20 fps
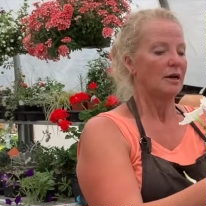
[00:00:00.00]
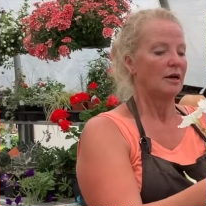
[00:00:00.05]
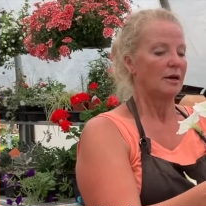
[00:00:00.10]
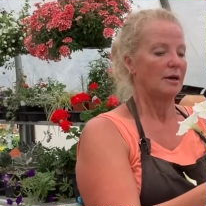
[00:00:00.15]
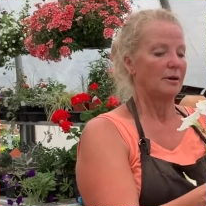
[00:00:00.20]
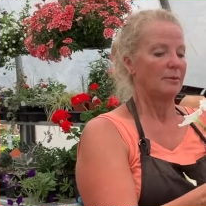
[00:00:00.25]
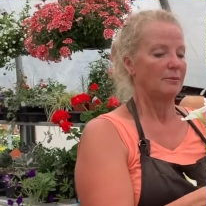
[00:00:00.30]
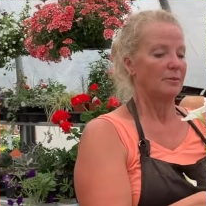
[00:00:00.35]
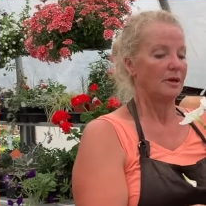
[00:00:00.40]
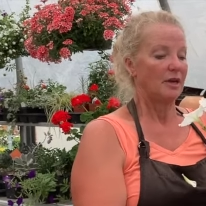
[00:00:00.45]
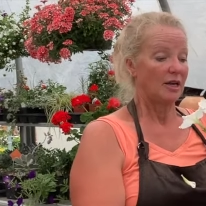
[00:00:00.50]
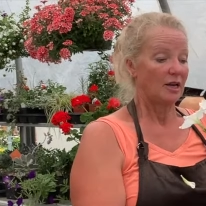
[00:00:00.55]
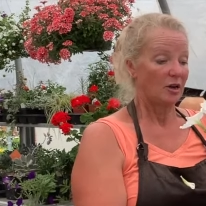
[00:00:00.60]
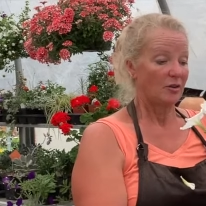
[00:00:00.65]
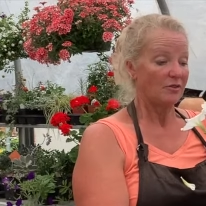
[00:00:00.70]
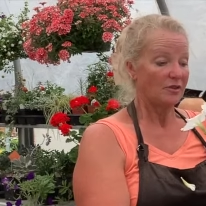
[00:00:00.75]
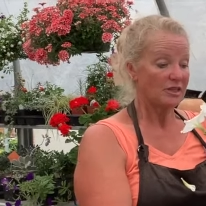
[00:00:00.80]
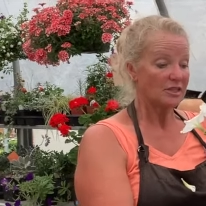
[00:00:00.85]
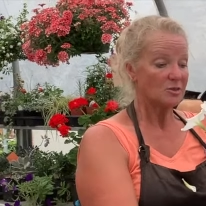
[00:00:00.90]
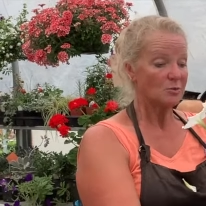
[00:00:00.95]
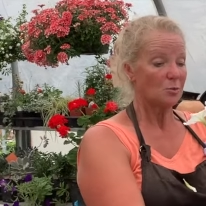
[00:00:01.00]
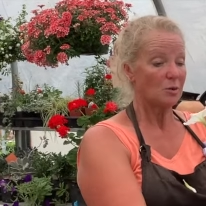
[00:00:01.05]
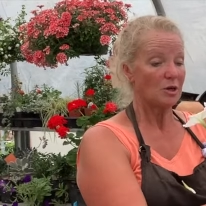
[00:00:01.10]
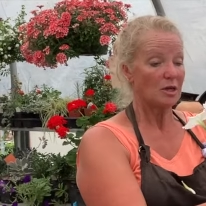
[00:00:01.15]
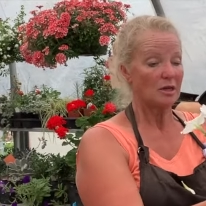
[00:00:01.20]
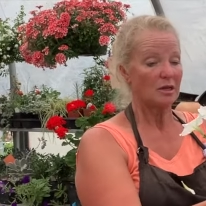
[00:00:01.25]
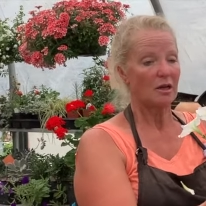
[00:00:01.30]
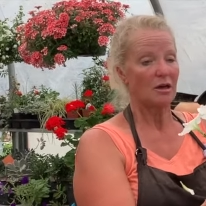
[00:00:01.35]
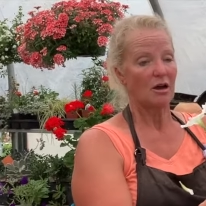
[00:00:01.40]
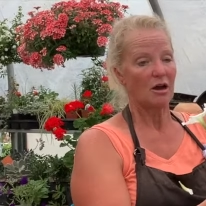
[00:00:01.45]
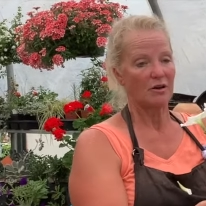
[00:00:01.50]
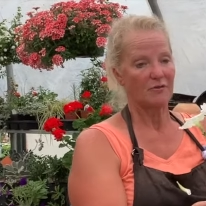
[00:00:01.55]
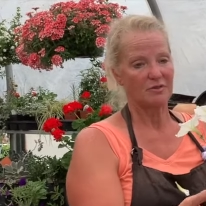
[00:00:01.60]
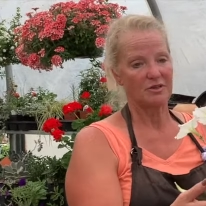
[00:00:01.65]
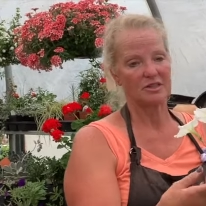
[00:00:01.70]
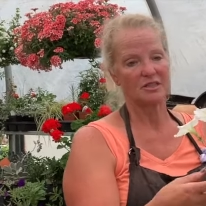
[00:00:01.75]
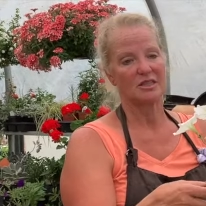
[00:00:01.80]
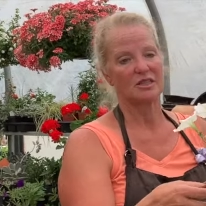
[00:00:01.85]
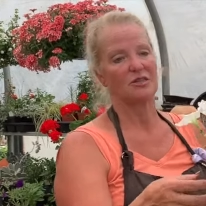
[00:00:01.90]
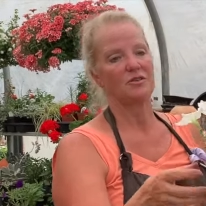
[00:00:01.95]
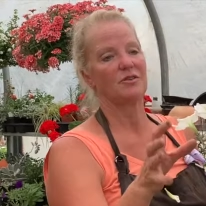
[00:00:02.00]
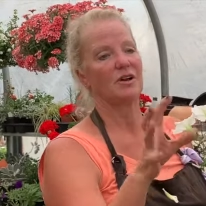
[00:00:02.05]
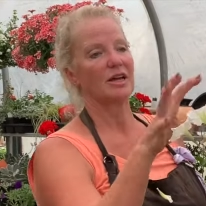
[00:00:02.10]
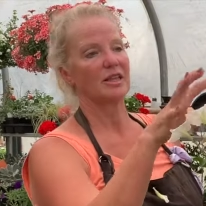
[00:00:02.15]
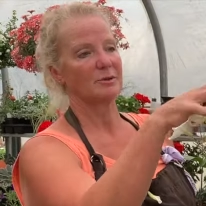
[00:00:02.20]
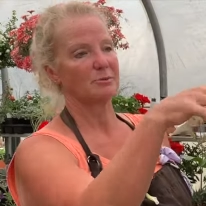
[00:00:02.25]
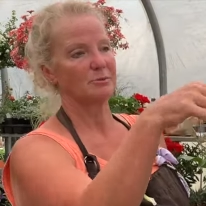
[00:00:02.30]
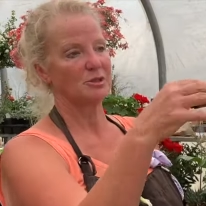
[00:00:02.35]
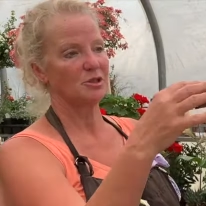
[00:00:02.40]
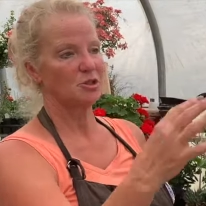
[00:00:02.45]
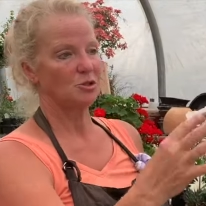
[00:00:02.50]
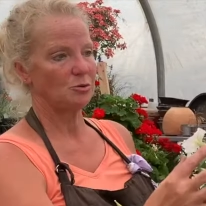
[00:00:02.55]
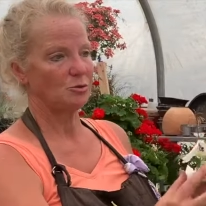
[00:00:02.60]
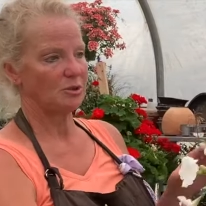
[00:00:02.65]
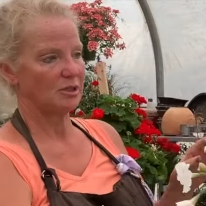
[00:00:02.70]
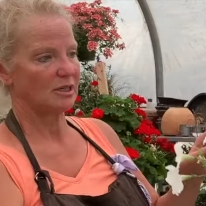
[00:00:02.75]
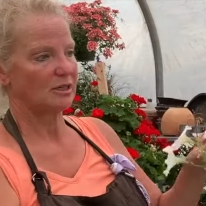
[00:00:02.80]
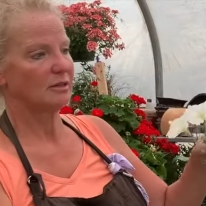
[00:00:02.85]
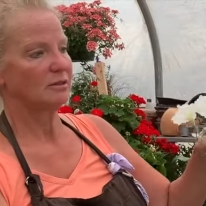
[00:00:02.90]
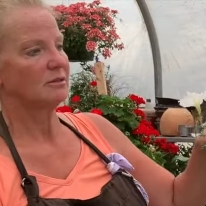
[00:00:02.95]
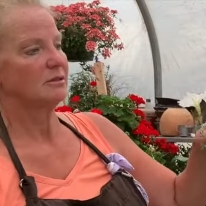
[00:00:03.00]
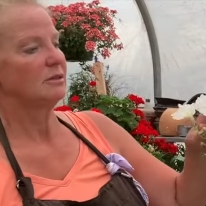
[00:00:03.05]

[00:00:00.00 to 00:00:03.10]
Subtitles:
And on this one, obviously you've got the petunia.